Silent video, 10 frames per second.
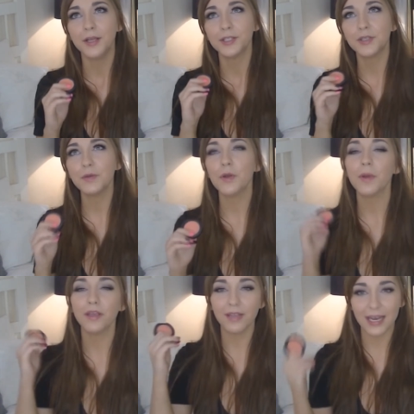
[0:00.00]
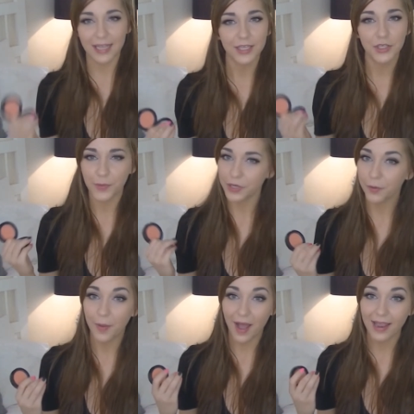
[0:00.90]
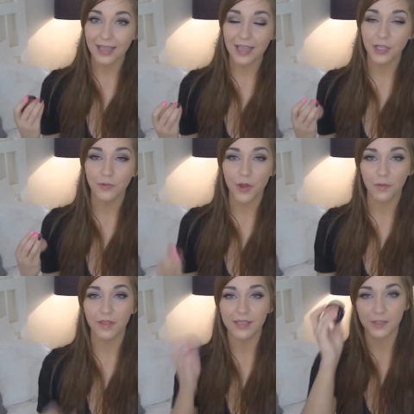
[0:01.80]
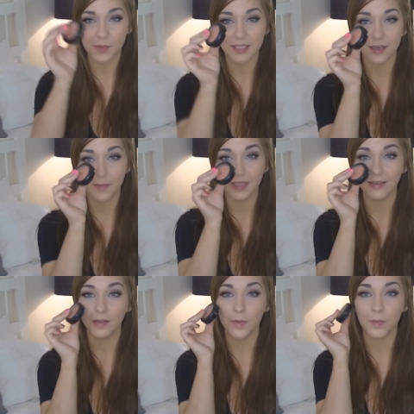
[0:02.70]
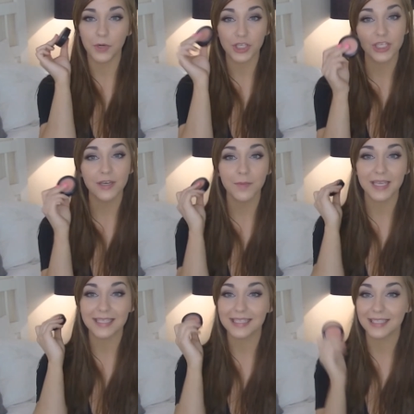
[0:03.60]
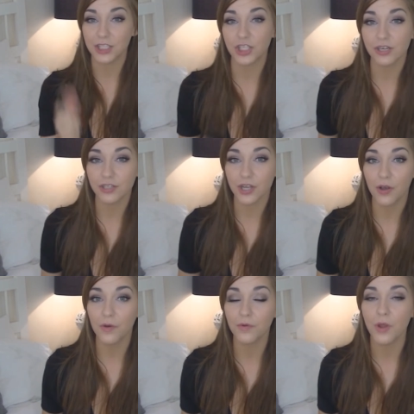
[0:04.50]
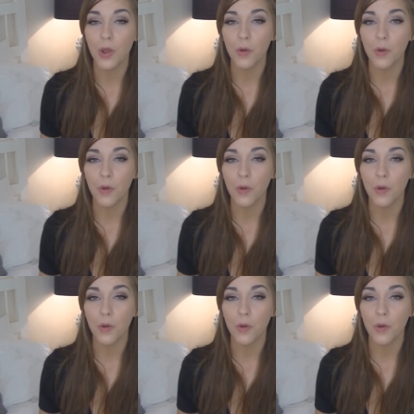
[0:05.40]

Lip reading: So you know what you're getting into when you're buying it. You know that this one's going to be a little bit more sheer because it's a sheer tone,